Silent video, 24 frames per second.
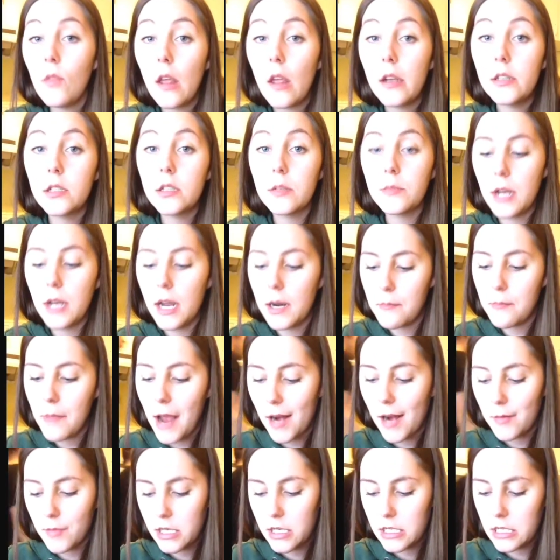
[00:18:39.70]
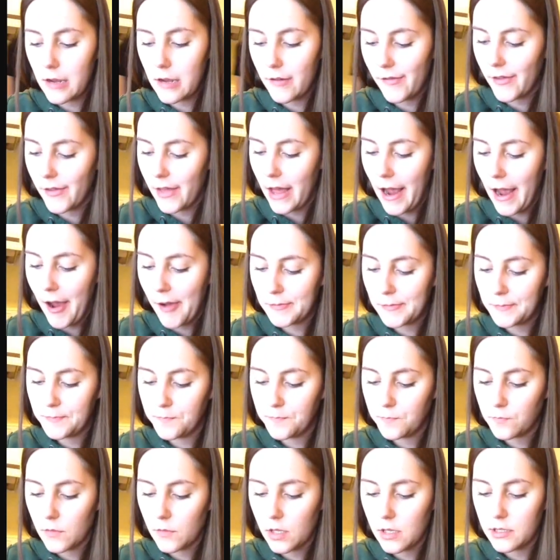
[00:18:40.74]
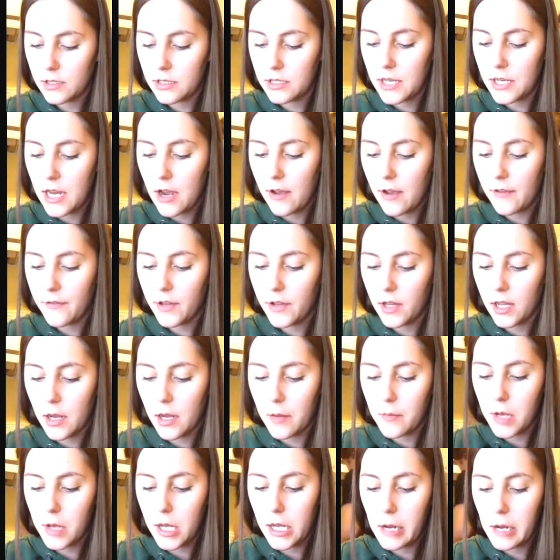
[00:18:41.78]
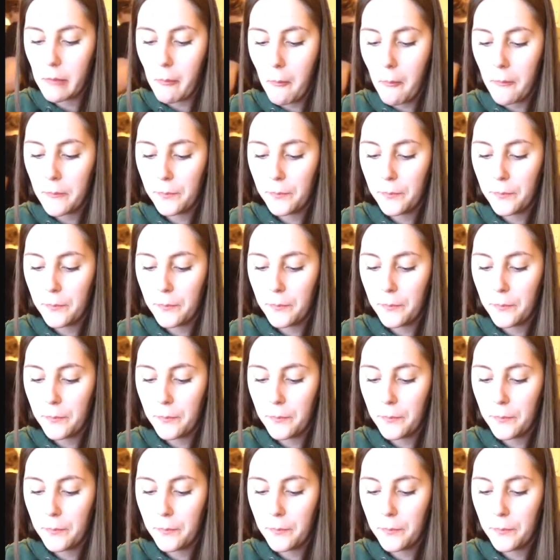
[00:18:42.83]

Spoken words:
So I'm kind of mad at myself for that. So now I feel like I'm, like,